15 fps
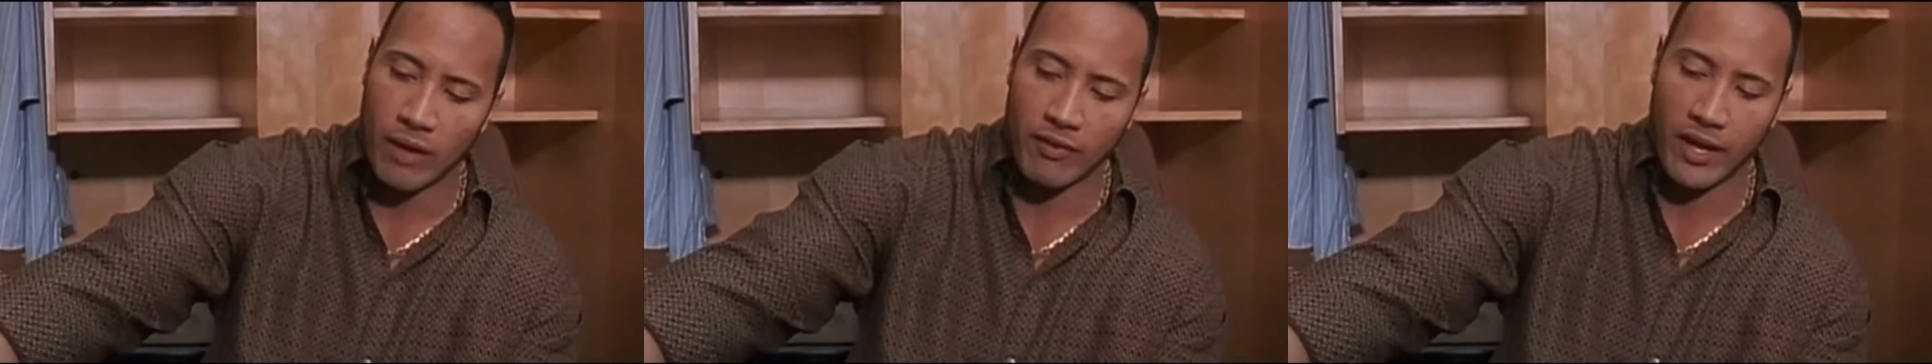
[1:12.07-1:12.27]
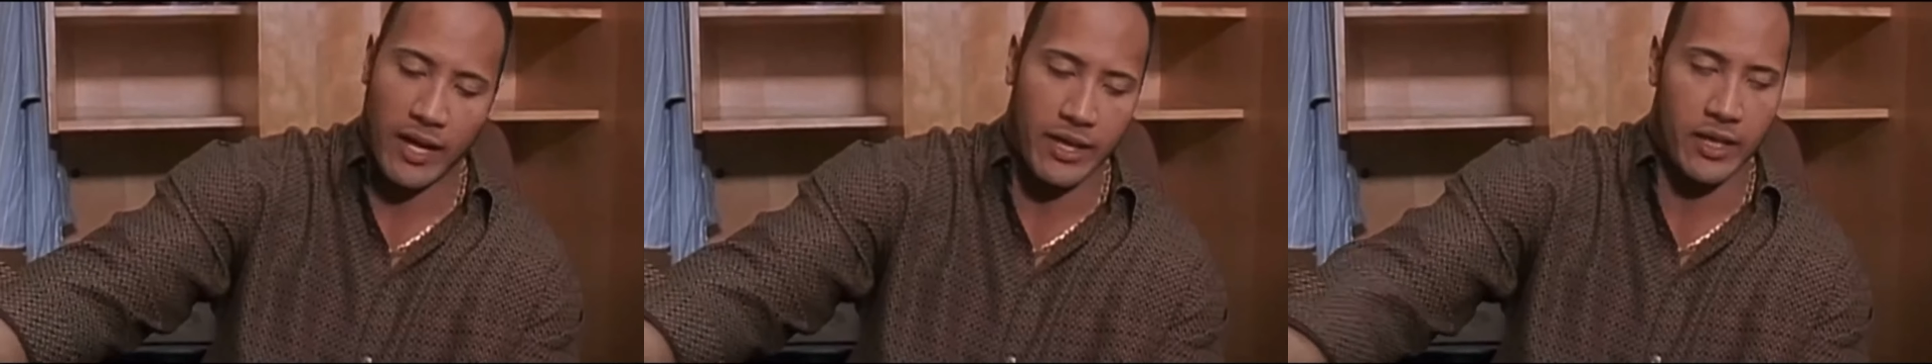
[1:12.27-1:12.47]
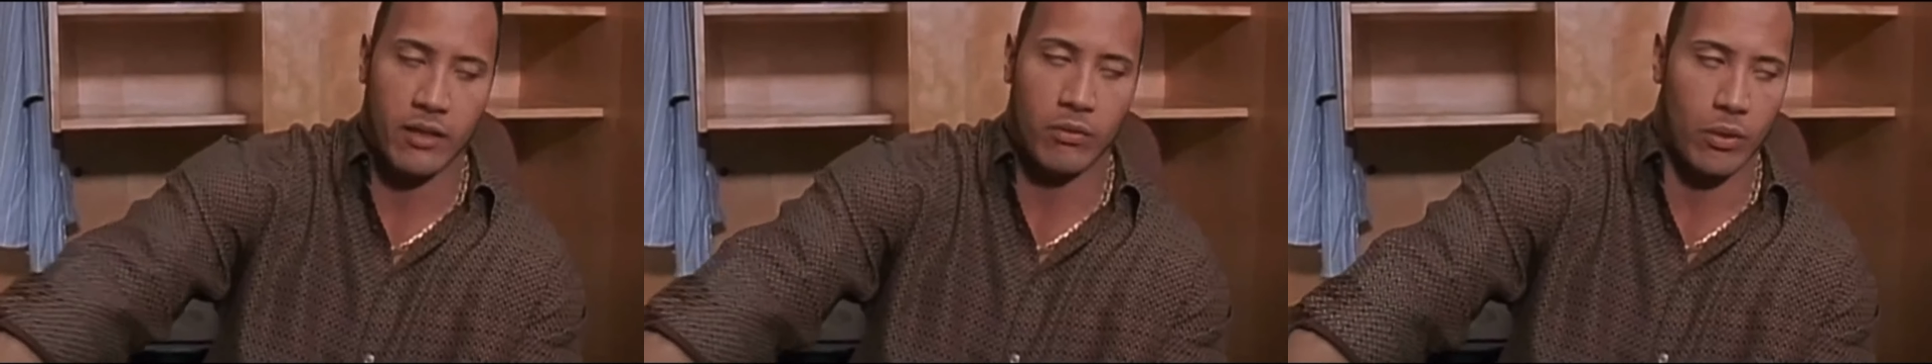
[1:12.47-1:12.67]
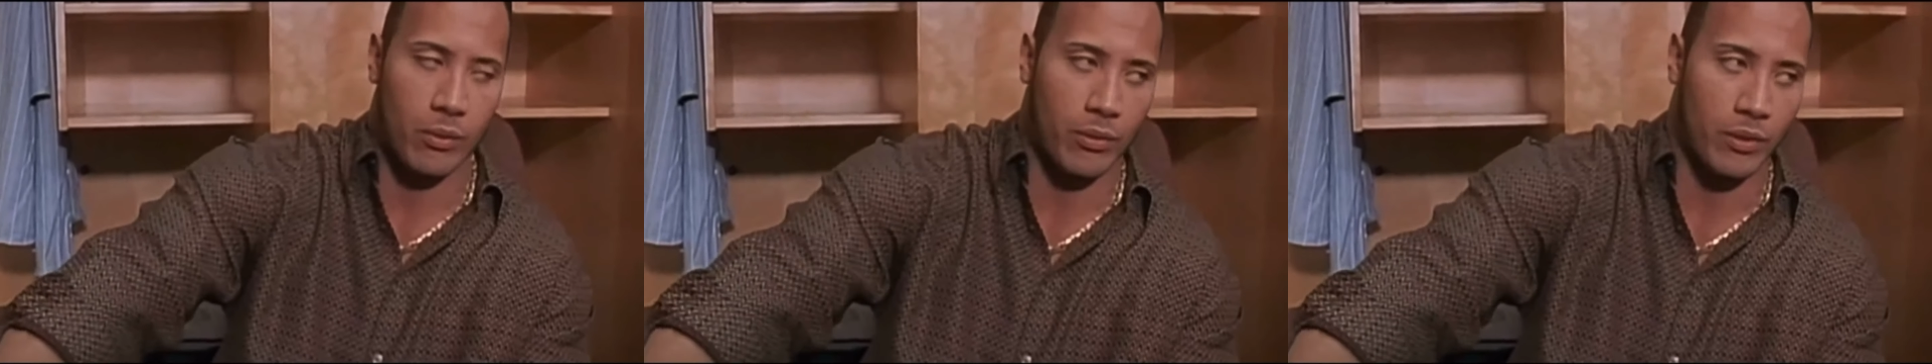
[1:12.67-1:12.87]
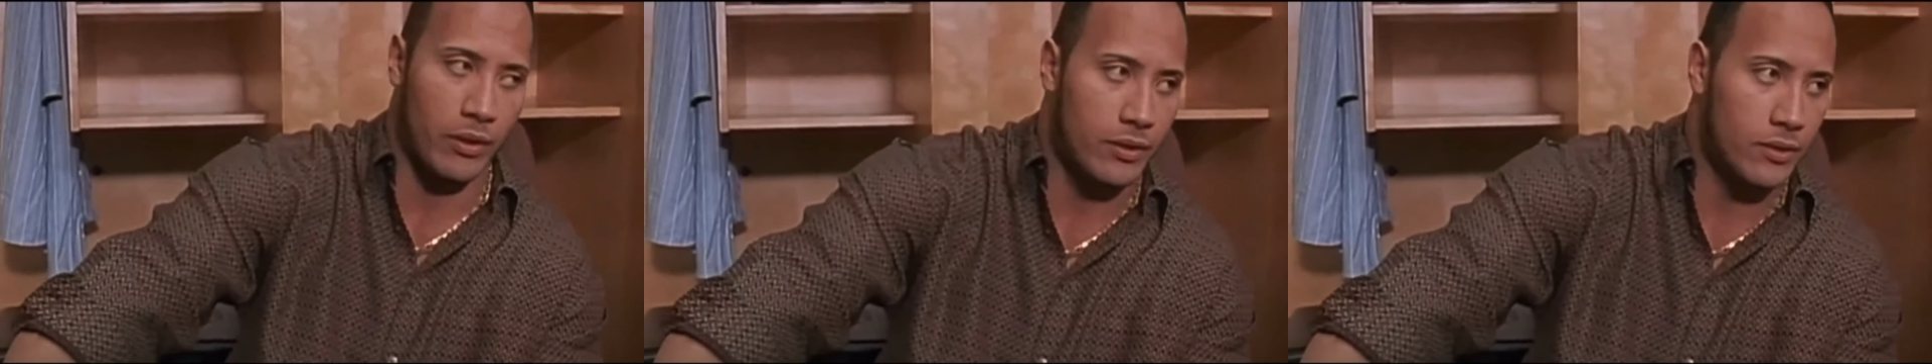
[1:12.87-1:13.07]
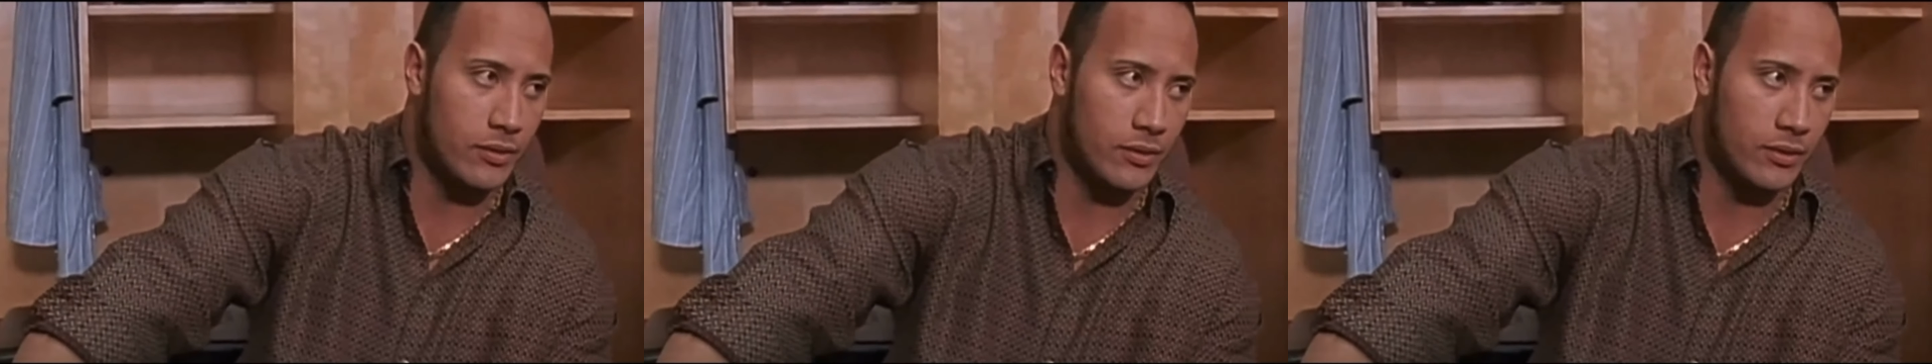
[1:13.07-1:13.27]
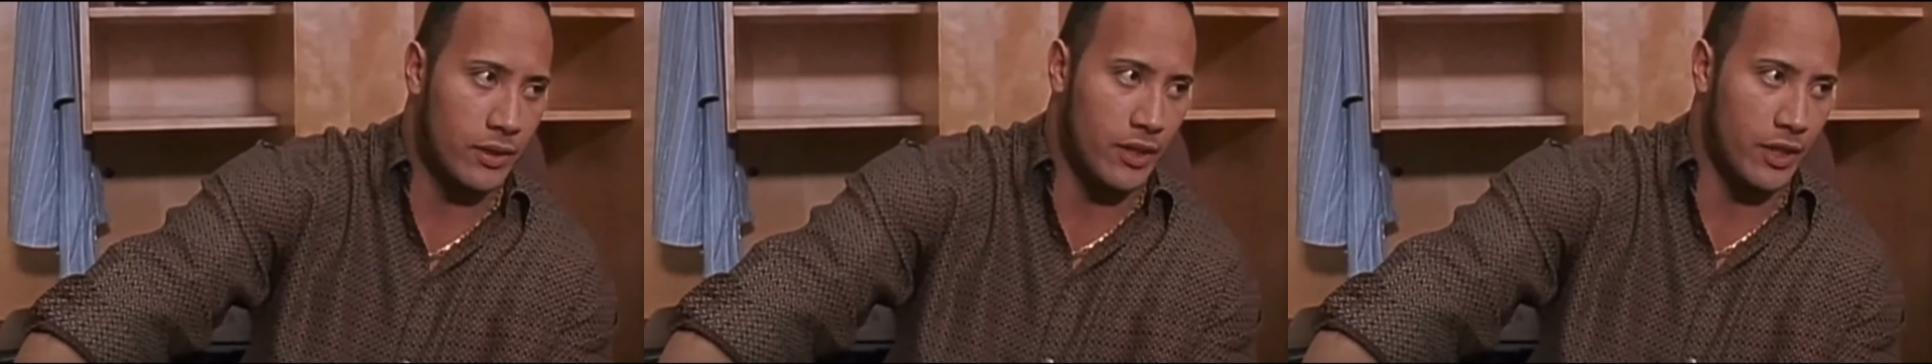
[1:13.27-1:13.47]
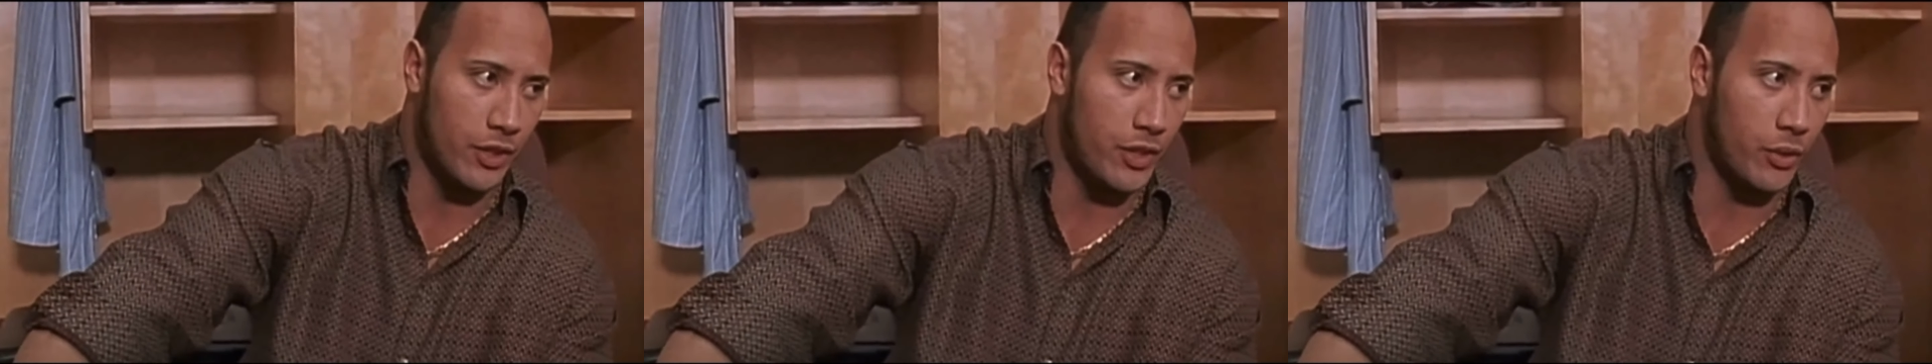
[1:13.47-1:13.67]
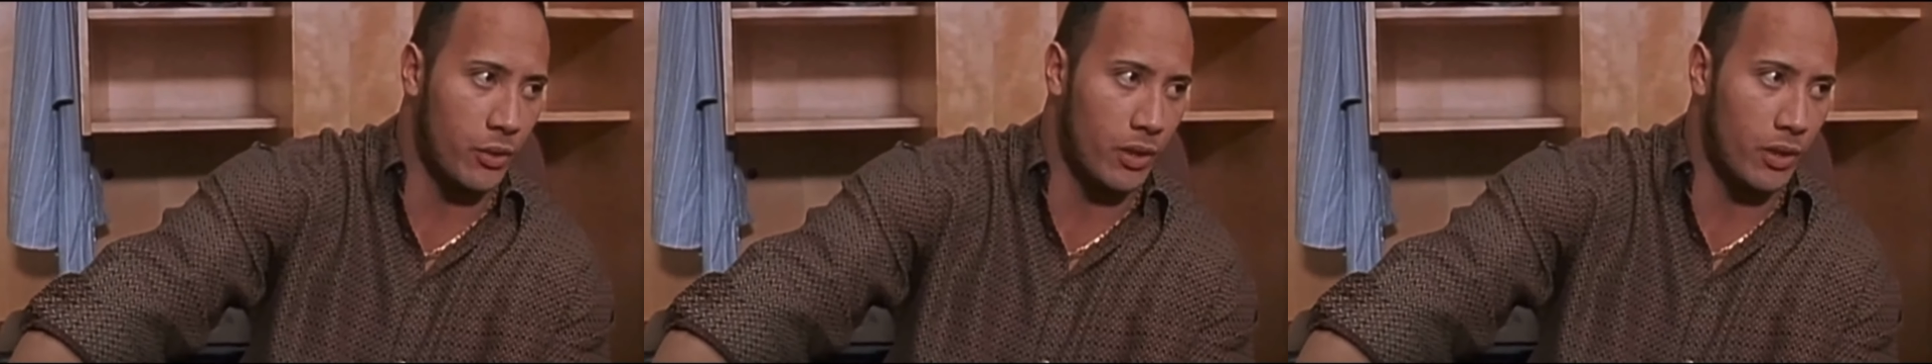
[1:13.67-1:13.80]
idea what we're gonna do,